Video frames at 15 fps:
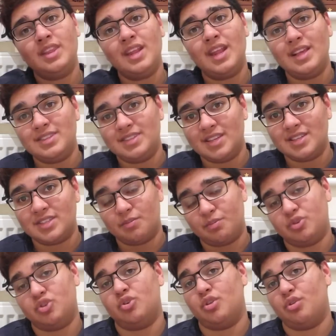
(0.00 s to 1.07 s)
did exist in
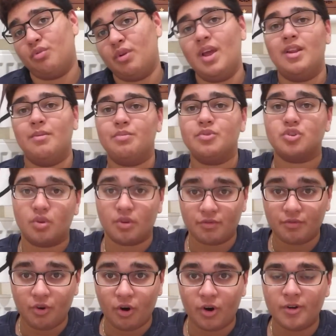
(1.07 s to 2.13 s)
Persona 3 and in Persona
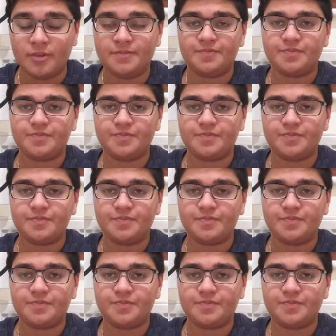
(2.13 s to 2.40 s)
4,